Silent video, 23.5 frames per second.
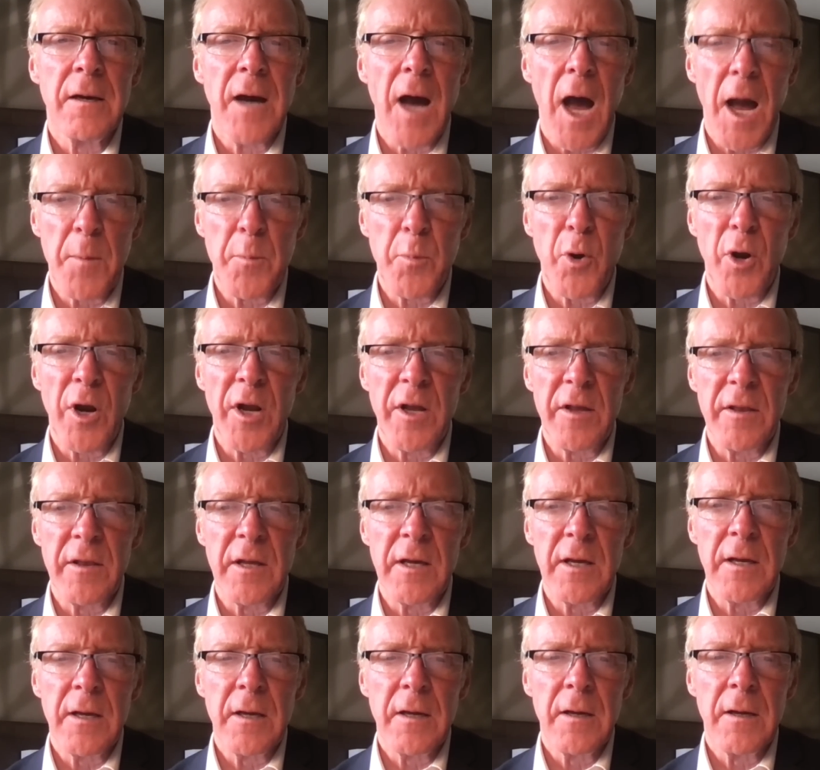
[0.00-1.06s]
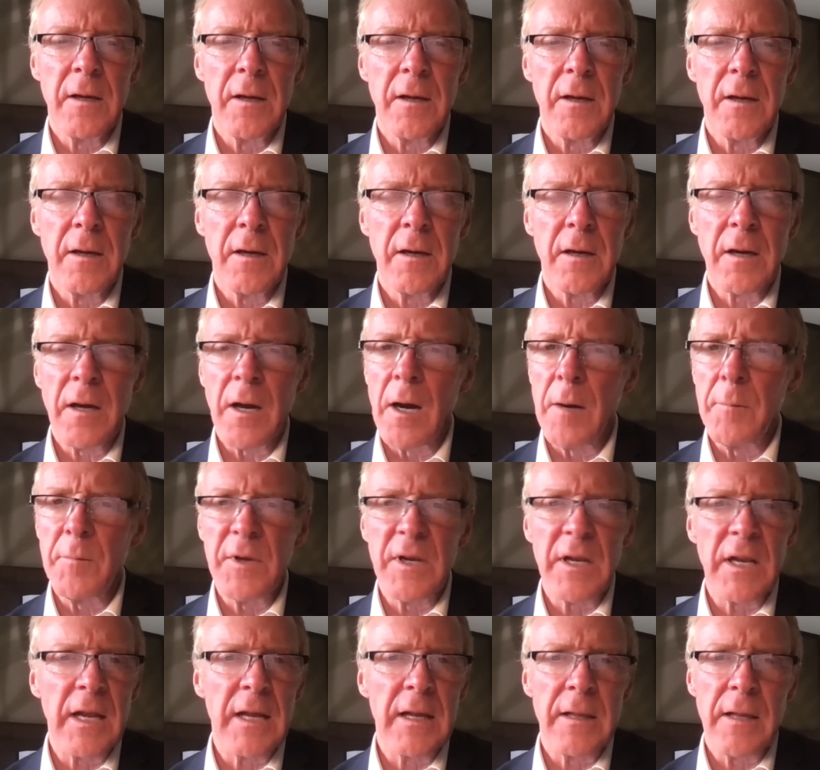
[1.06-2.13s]
I pray thee, come
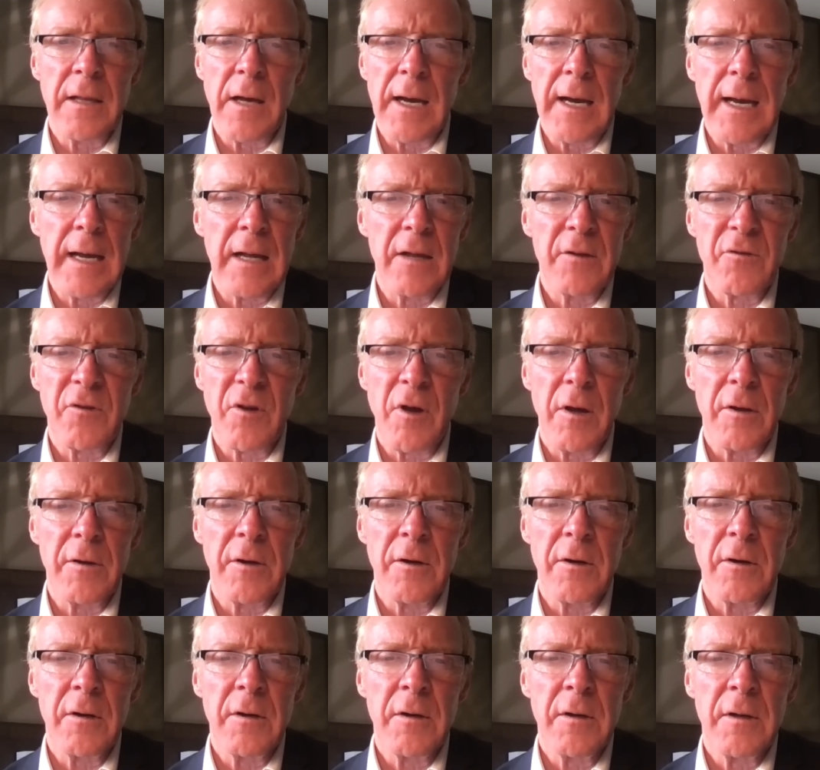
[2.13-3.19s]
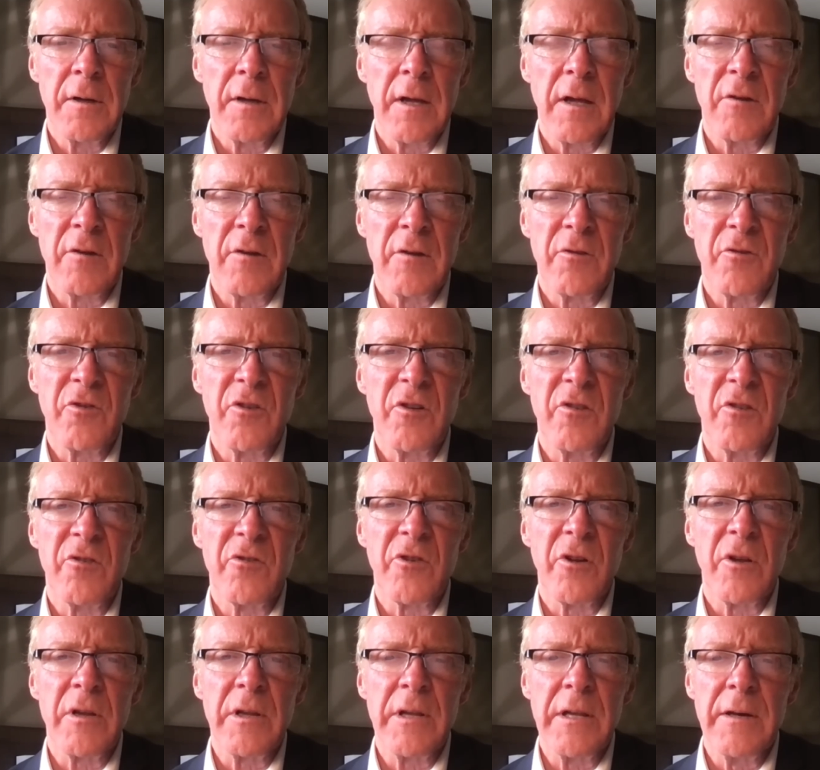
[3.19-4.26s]
and lay thy hands on her, and she
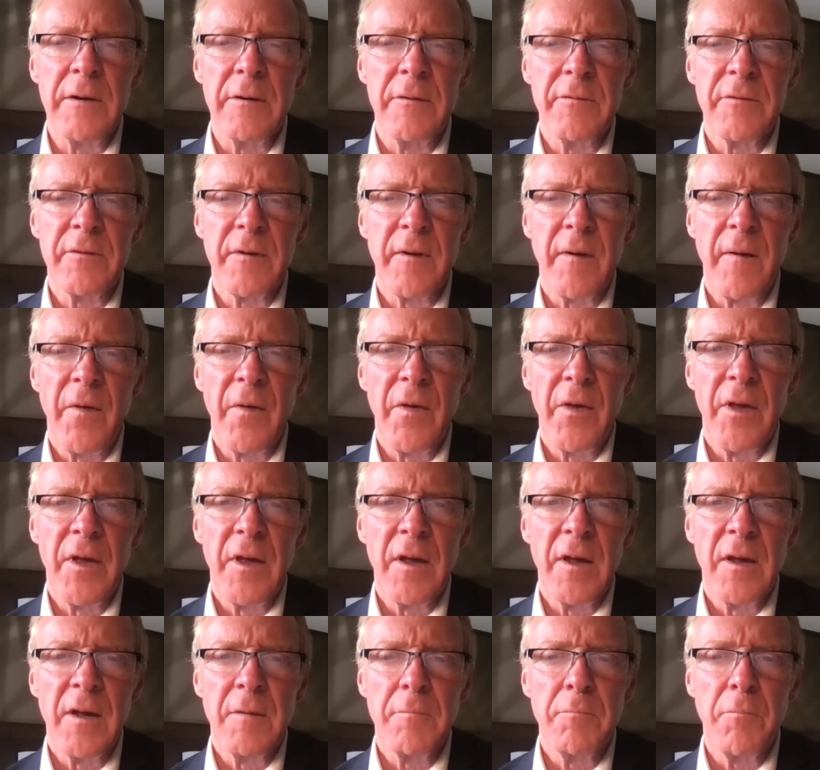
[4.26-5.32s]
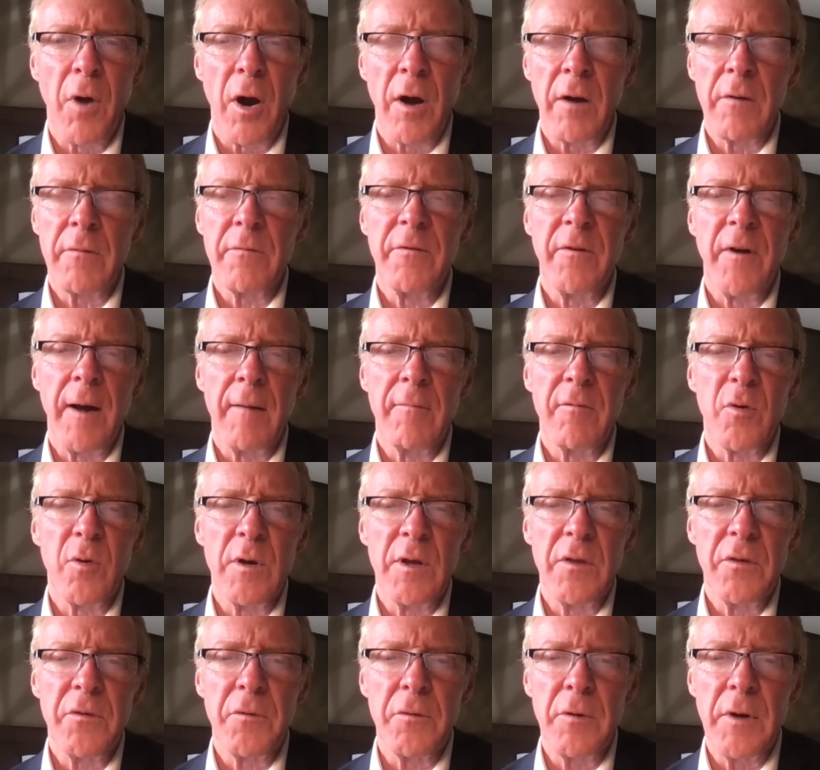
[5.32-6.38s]
shall live. Mark
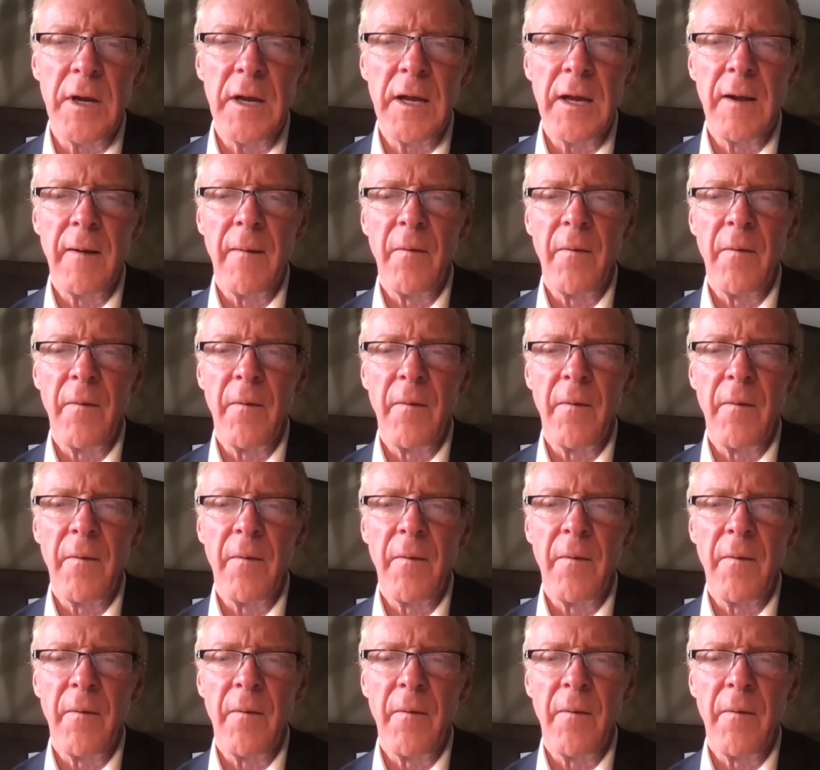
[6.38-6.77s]
5:23.